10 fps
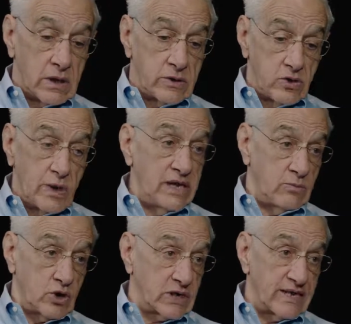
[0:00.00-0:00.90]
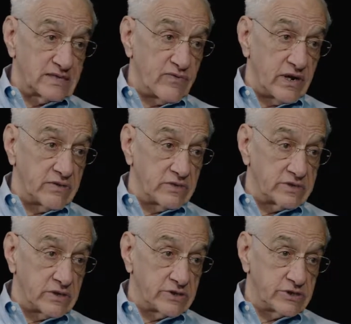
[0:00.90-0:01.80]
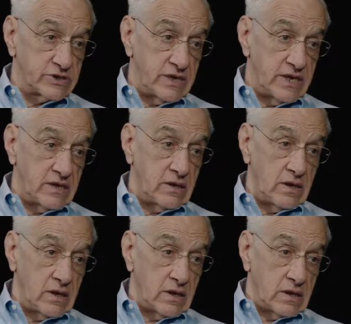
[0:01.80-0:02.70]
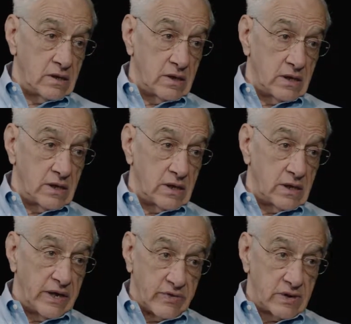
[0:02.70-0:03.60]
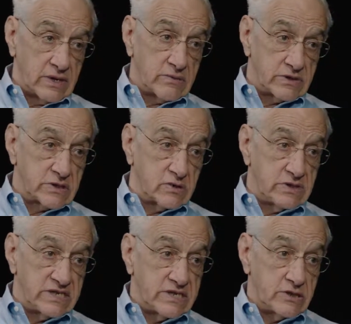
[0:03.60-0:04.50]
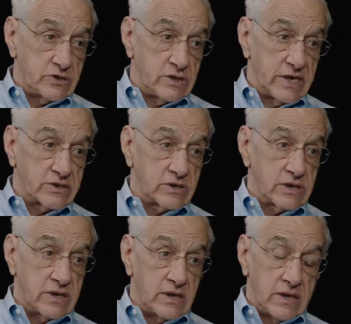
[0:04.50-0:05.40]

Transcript: do any more classified research. And I thought that was a good decision, actually.